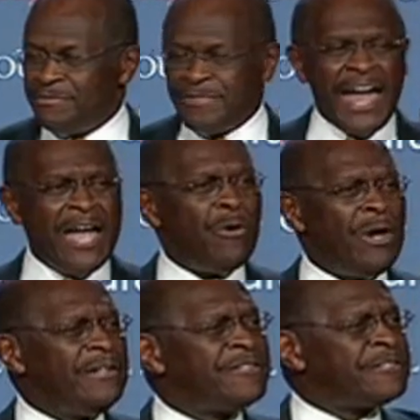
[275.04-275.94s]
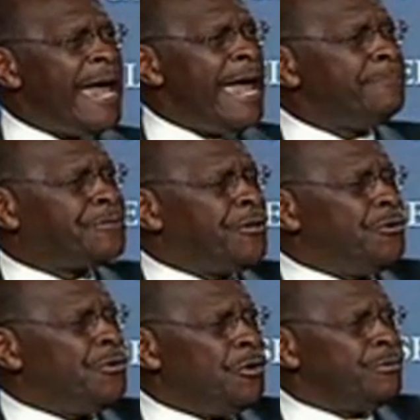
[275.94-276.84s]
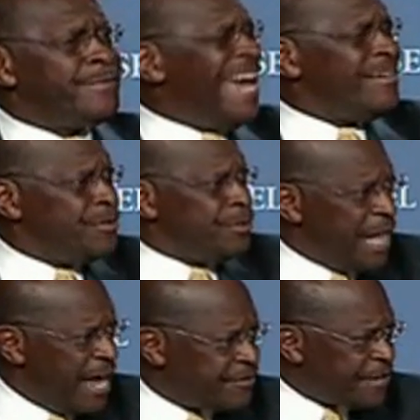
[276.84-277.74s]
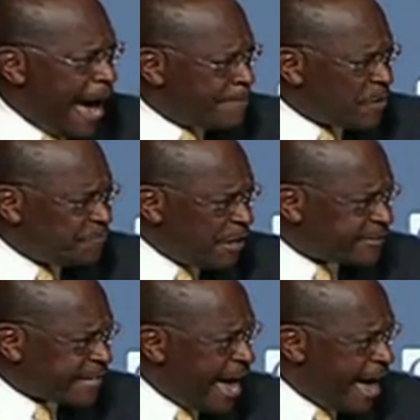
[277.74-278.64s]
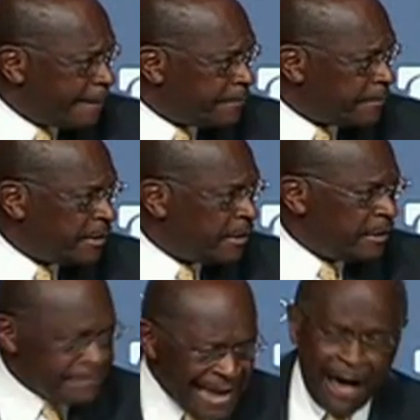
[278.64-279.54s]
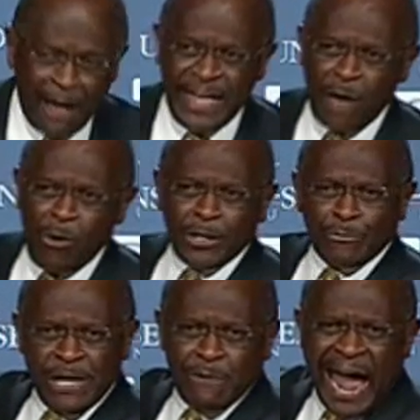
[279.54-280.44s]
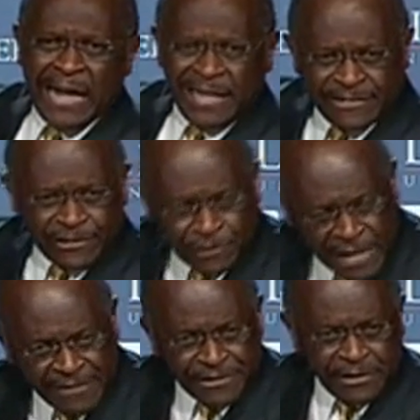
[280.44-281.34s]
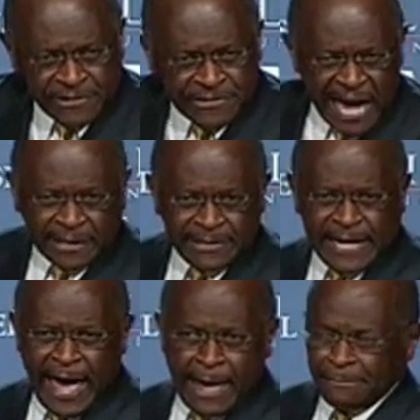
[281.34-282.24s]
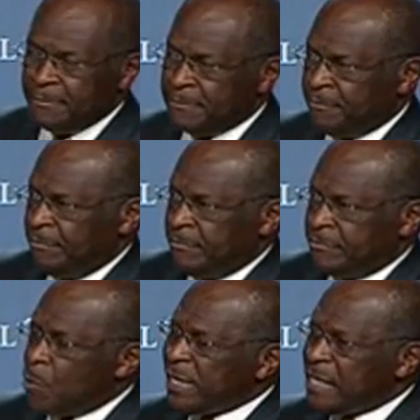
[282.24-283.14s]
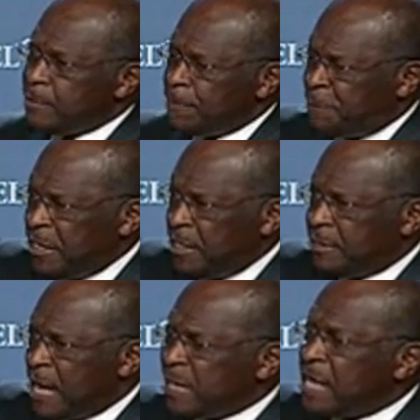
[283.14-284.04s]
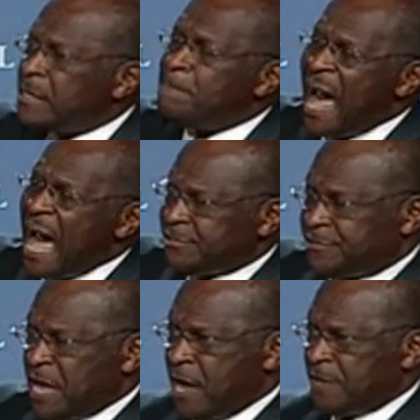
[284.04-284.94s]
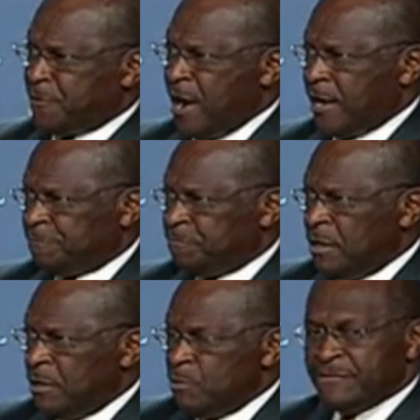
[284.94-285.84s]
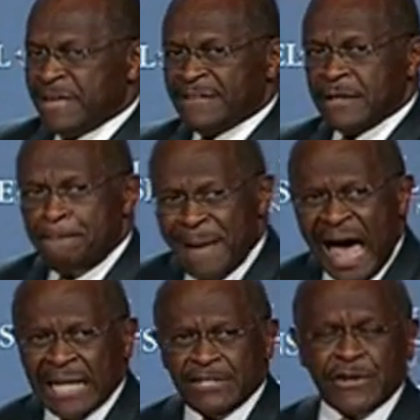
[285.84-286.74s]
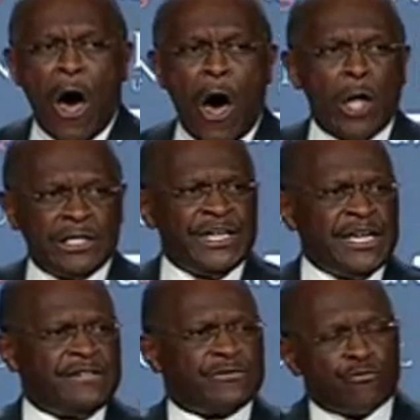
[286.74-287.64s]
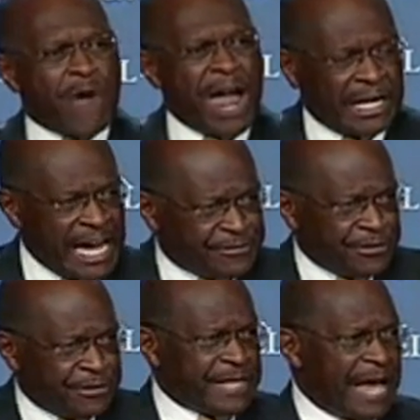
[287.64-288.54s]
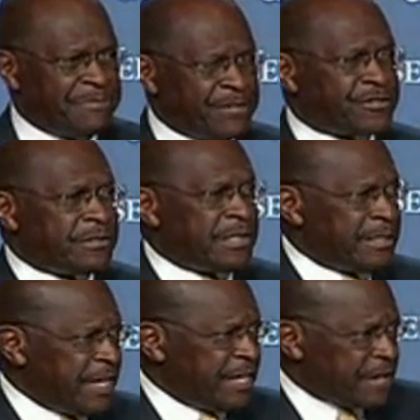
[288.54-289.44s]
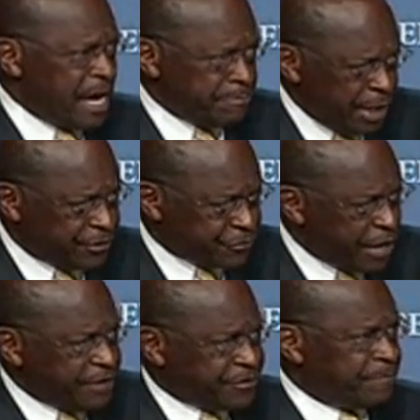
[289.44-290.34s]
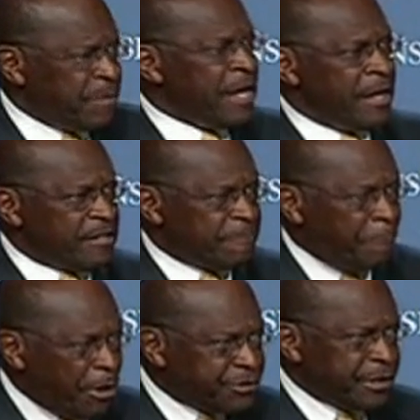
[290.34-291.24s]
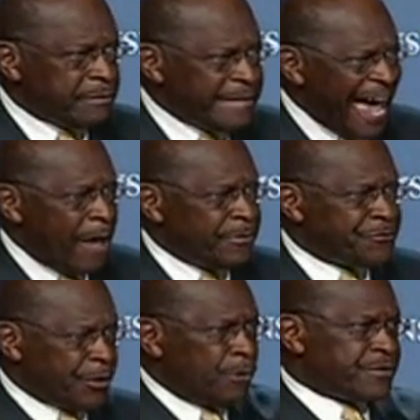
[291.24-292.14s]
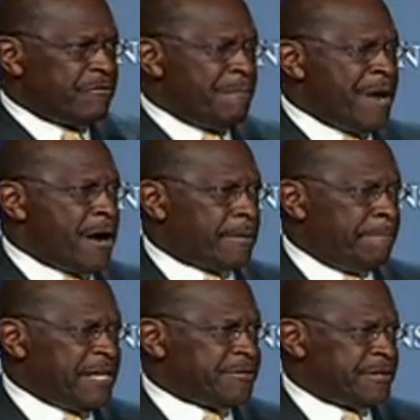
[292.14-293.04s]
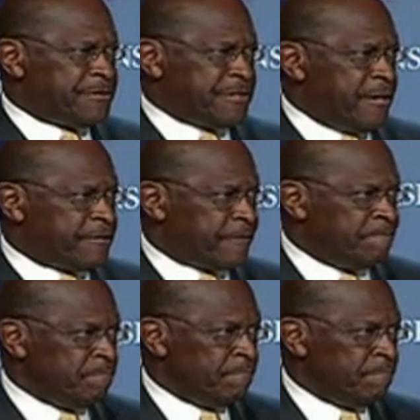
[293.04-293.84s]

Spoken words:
They were the same 2 who didn't do their job the first time. Now they want to rewrite legislation the second time. So we got to repeal that. We got to abolish Dodd-Frank. We've got to abolish all of these regulations that this administration is pushing down the throats of American businesses.